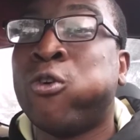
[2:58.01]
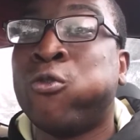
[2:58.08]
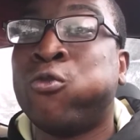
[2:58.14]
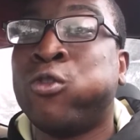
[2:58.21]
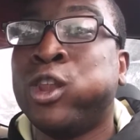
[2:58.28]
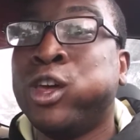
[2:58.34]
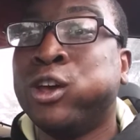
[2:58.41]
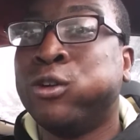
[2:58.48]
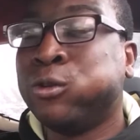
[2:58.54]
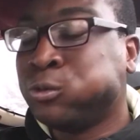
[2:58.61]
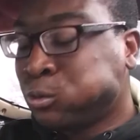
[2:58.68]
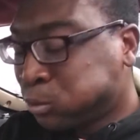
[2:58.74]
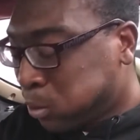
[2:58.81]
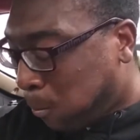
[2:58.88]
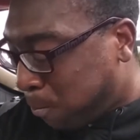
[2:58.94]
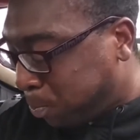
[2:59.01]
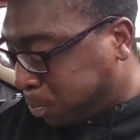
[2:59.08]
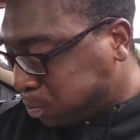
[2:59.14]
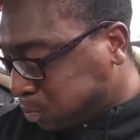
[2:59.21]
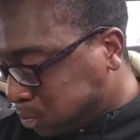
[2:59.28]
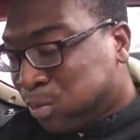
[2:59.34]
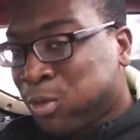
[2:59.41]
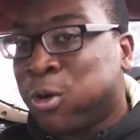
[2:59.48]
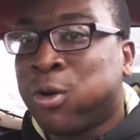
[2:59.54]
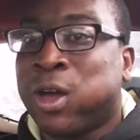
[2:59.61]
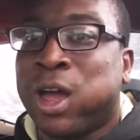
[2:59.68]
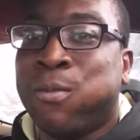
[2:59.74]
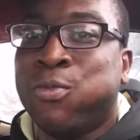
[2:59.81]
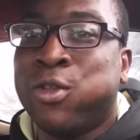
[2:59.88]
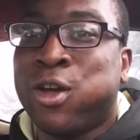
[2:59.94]
On fleek.
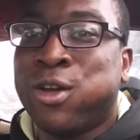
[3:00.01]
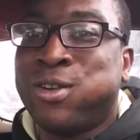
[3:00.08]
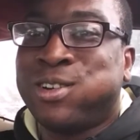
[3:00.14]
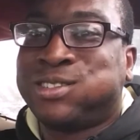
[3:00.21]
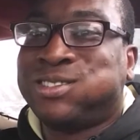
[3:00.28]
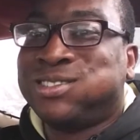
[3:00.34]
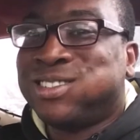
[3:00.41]
Okay, I'm done.